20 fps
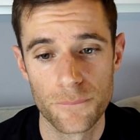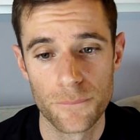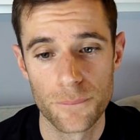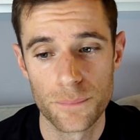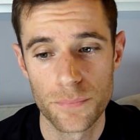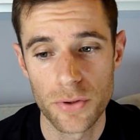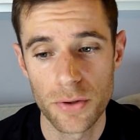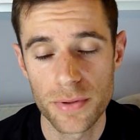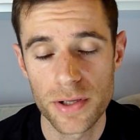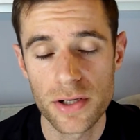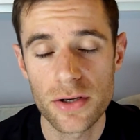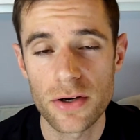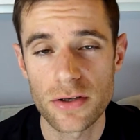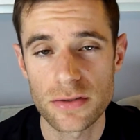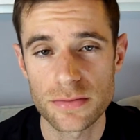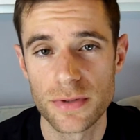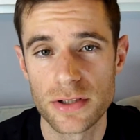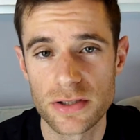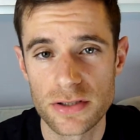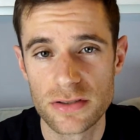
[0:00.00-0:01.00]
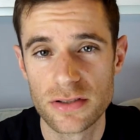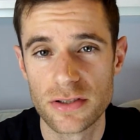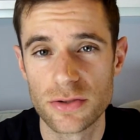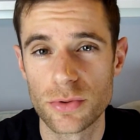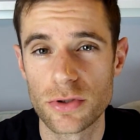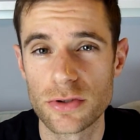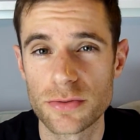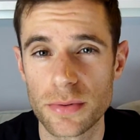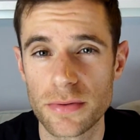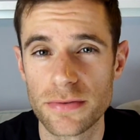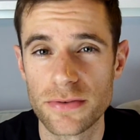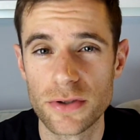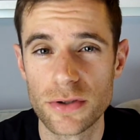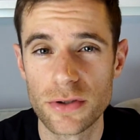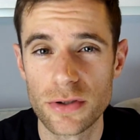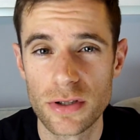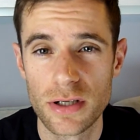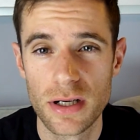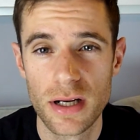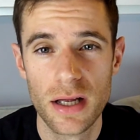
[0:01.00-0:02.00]
Probably not as much as it was
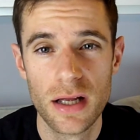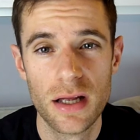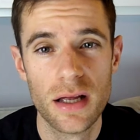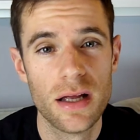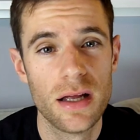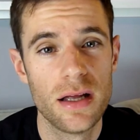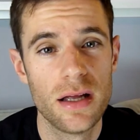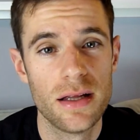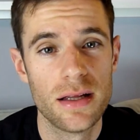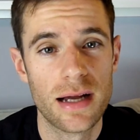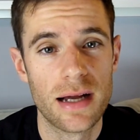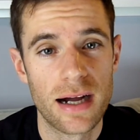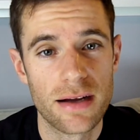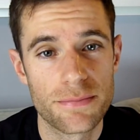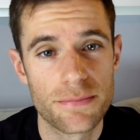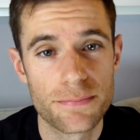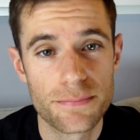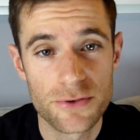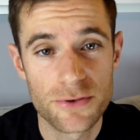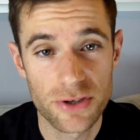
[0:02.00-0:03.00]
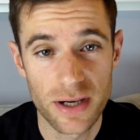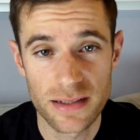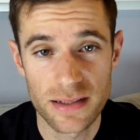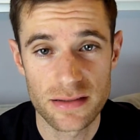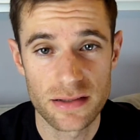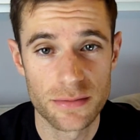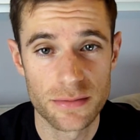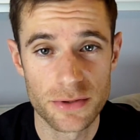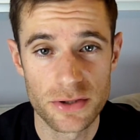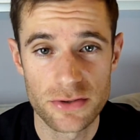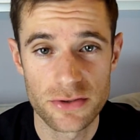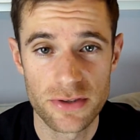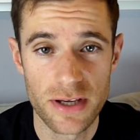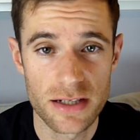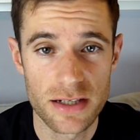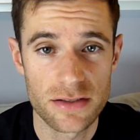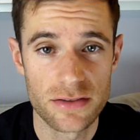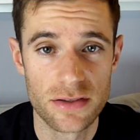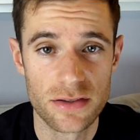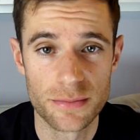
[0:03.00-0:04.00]
before. I've tried to do my
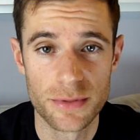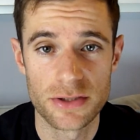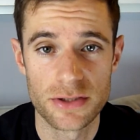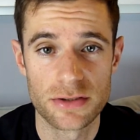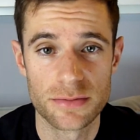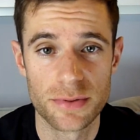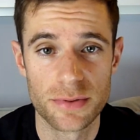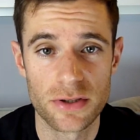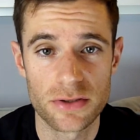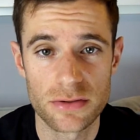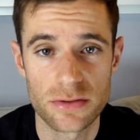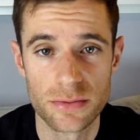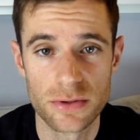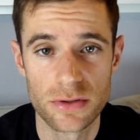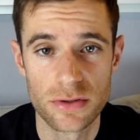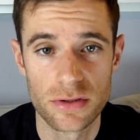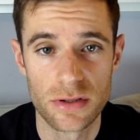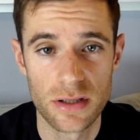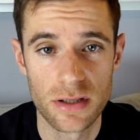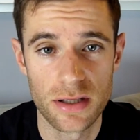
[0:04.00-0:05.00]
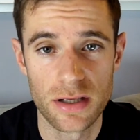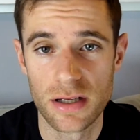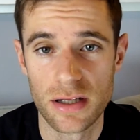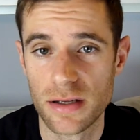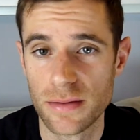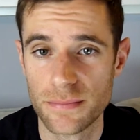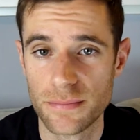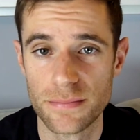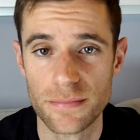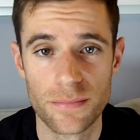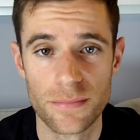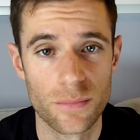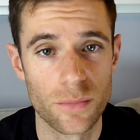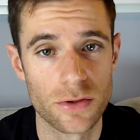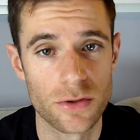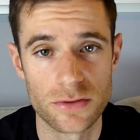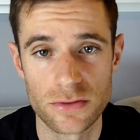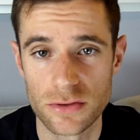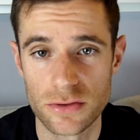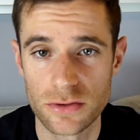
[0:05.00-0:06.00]
stretches as much as possible,
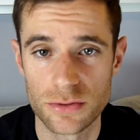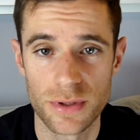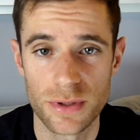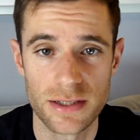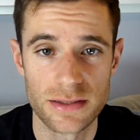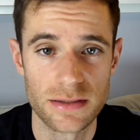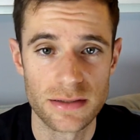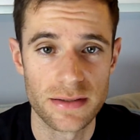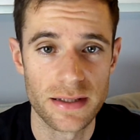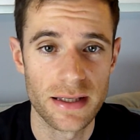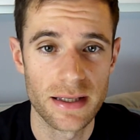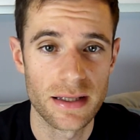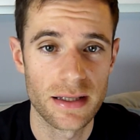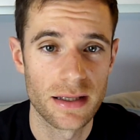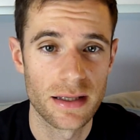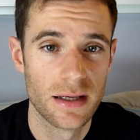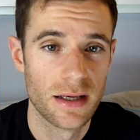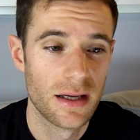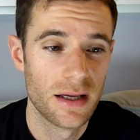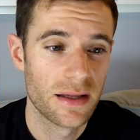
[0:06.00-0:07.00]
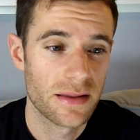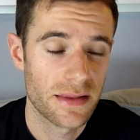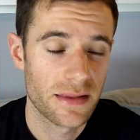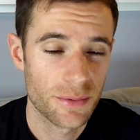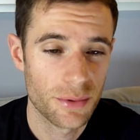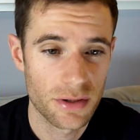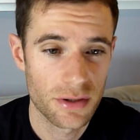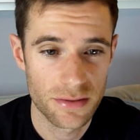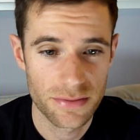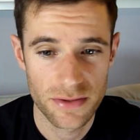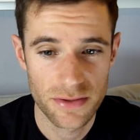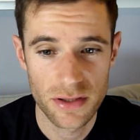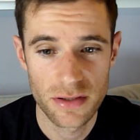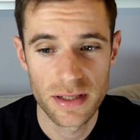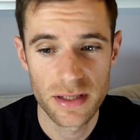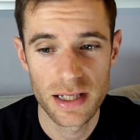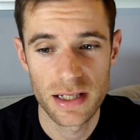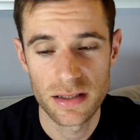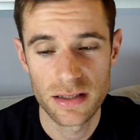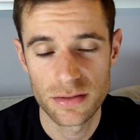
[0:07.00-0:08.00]
once or twice a day. There were a few
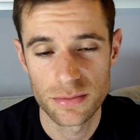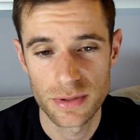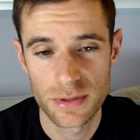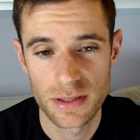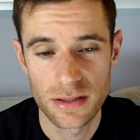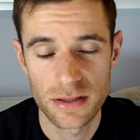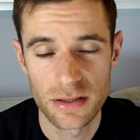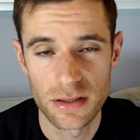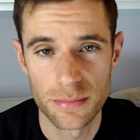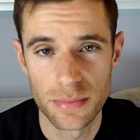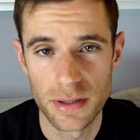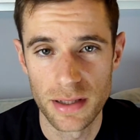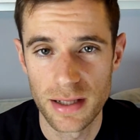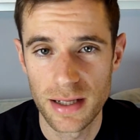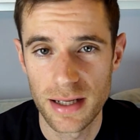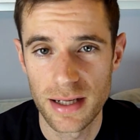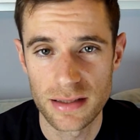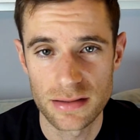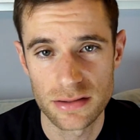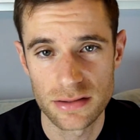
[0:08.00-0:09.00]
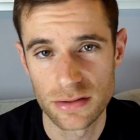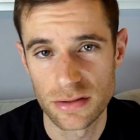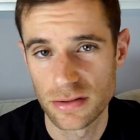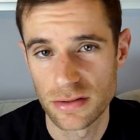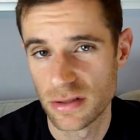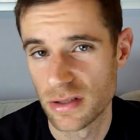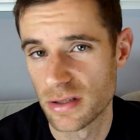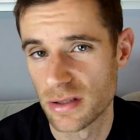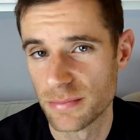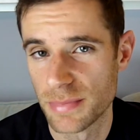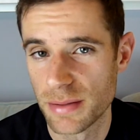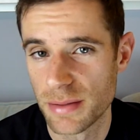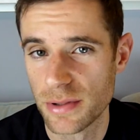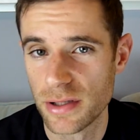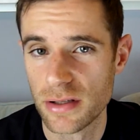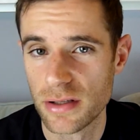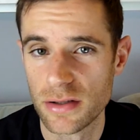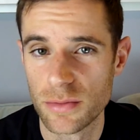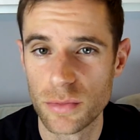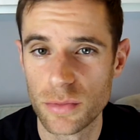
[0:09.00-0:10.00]
days where I got a bit lax, so I was only maybe
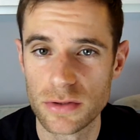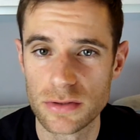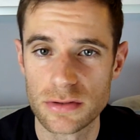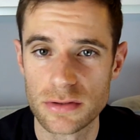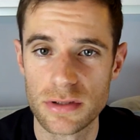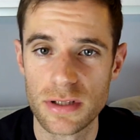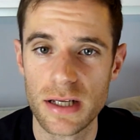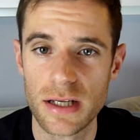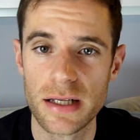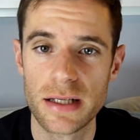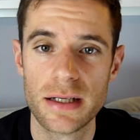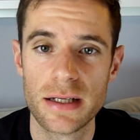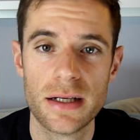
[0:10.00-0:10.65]
doing them once a day,